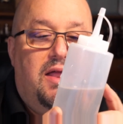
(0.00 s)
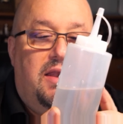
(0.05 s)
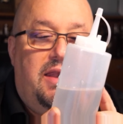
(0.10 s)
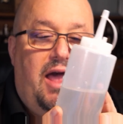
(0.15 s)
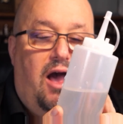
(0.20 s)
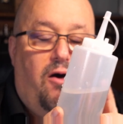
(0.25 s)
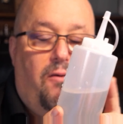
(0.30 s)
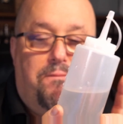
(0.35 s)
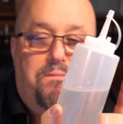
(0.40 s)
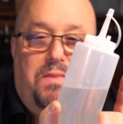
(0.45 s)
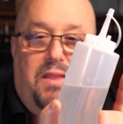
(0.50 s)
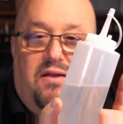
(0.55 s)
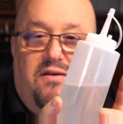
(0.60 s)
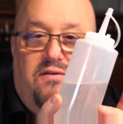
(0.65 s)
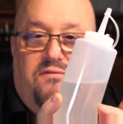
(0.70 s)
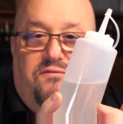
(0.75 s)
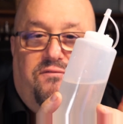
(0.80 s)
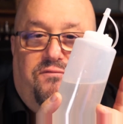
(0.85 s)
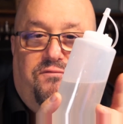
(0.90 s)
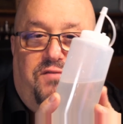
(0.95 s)
Now,
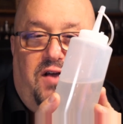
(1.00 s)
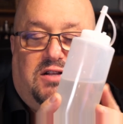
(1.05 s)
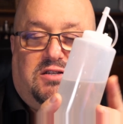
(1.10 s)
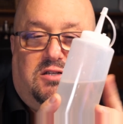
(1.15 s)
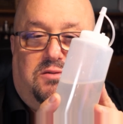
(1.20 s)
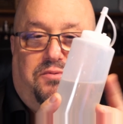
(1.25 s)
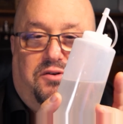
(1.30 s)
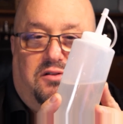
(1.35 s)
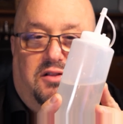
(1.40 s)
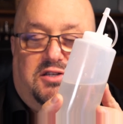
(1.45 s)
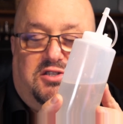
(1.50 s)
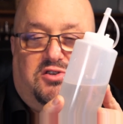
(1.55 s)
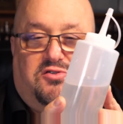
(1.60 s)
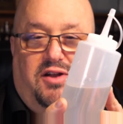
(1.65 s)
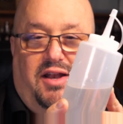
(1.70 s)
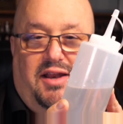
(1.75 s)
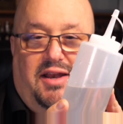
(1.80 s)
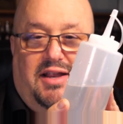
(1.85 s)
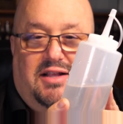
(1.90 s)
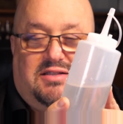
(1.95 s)
vegetable
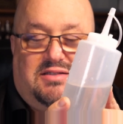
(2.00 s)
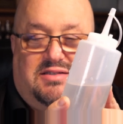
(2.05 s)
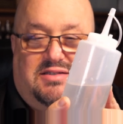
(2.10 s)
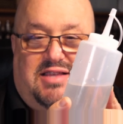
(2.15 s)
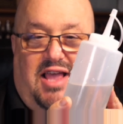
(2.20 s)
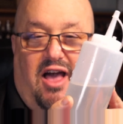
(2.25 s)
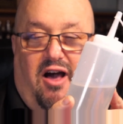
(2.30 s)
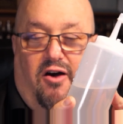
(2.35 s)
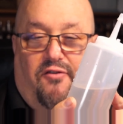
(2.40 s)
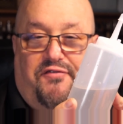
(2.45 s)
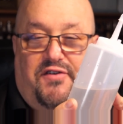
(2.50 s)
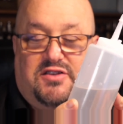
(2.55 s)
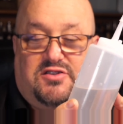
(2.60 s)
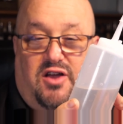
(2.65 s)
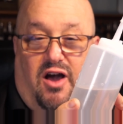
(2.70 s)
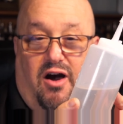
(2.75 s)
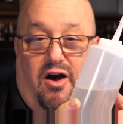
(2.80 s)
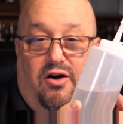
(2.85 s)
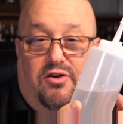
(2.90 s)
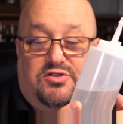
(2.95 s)
glycerin in itself
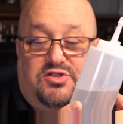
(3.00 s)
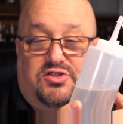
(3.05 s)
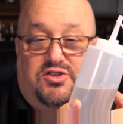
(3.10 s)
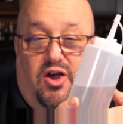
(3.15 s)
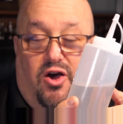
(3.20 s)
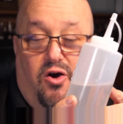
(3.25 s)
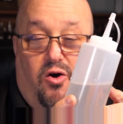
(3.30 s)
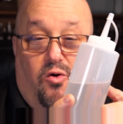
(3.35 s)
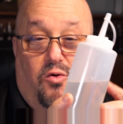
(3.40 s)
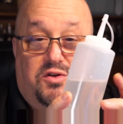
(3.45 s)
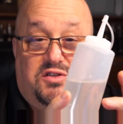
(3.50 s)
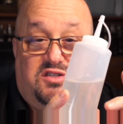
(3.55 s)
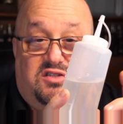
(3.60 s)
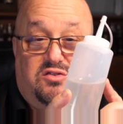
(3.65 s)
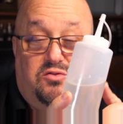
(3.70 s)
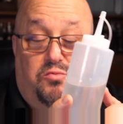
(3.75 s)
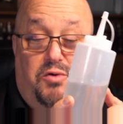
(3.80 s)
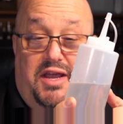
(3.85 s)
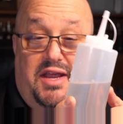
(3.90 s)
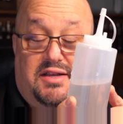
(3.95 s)
is also
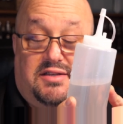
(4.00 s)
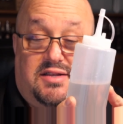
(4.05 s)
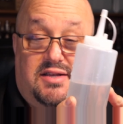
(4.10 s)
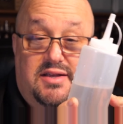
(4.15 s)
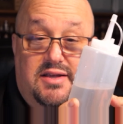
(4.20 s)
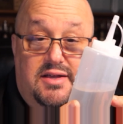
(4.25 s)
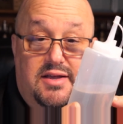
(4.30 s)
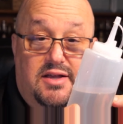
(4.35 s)
sweet,